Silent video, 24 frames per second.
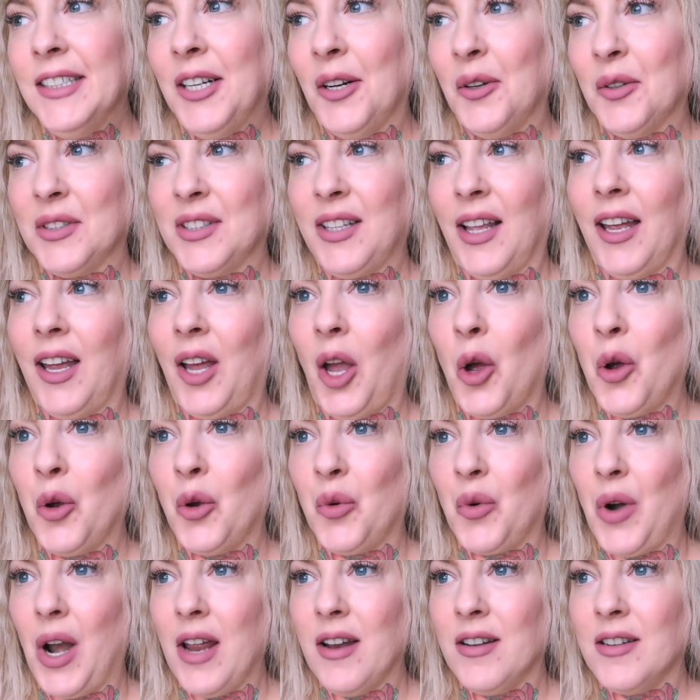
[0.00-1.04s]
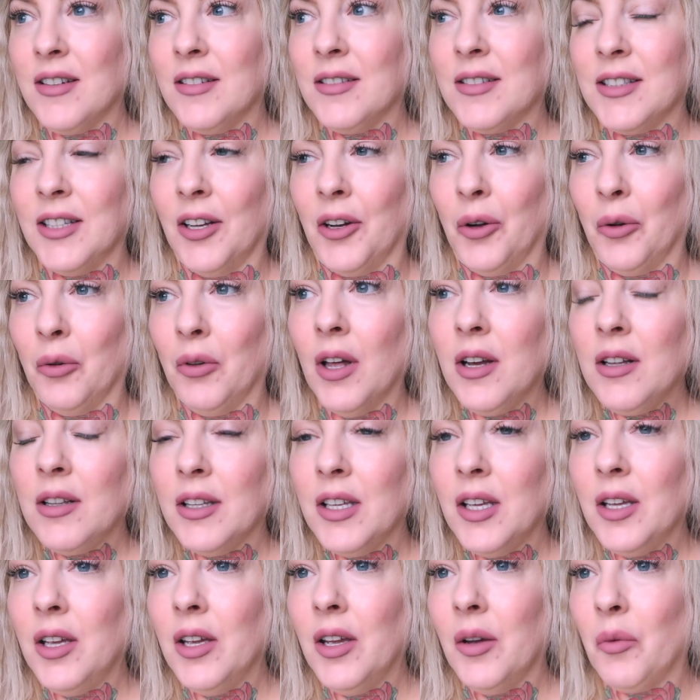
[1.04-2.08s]
I was like, great. So
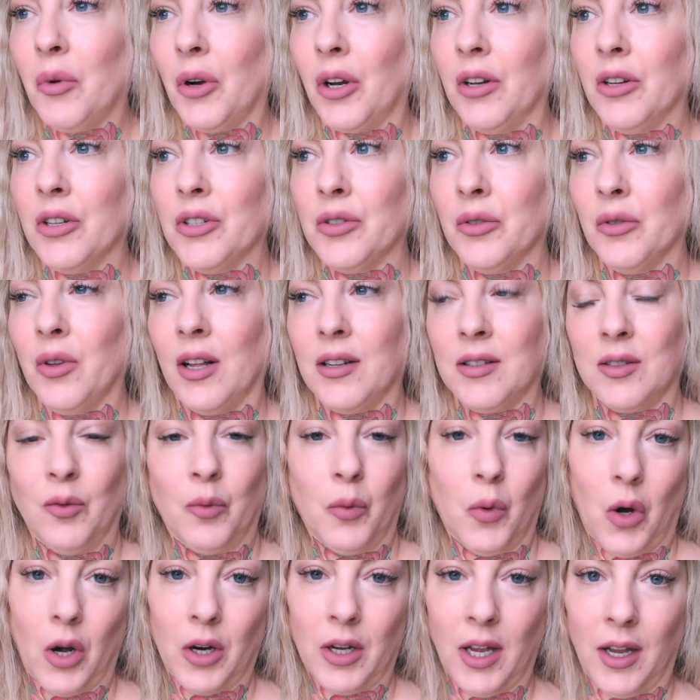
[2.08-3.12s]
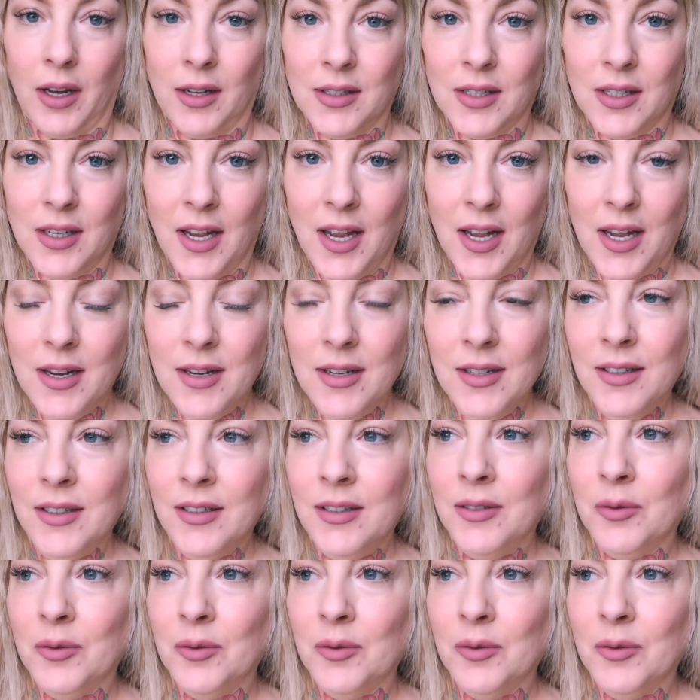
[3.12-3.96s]
luckily we're gonna do lots of walking today,